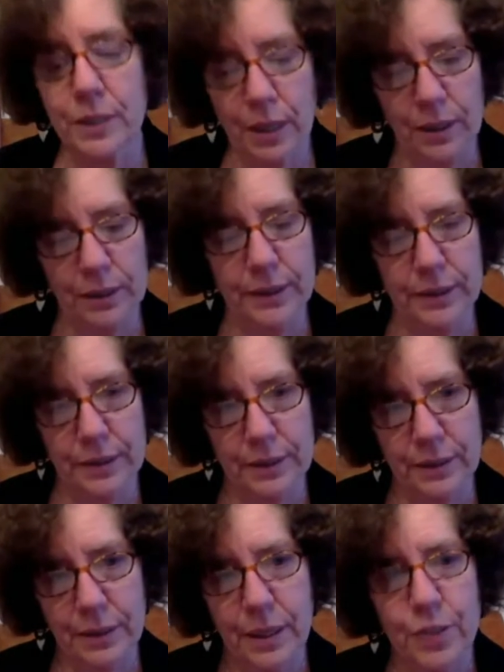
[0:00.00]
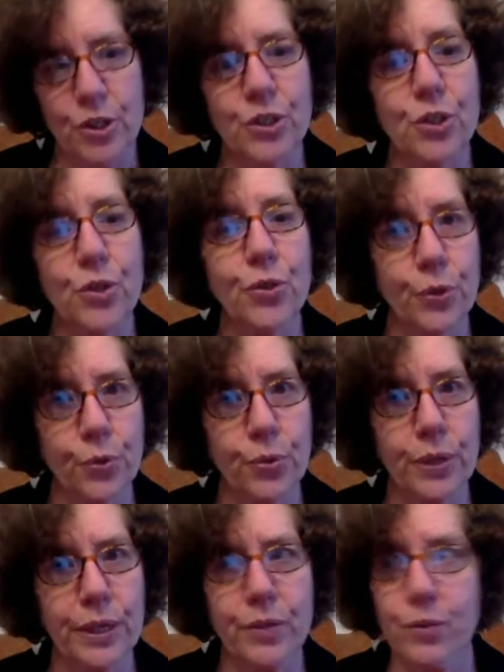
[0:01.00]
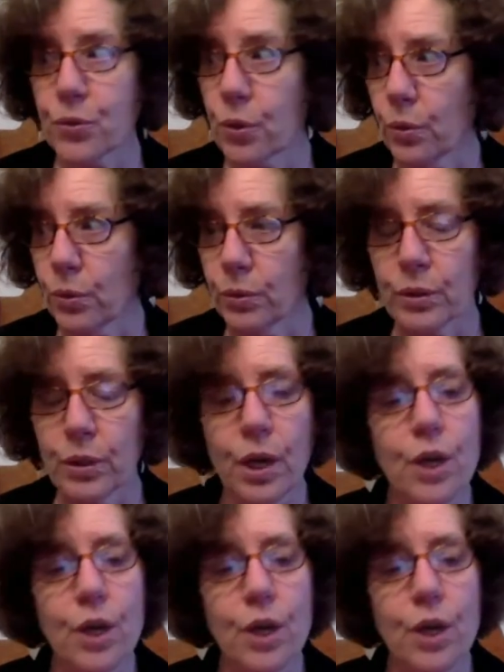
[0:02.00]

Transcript: Douglass, just 30 years old,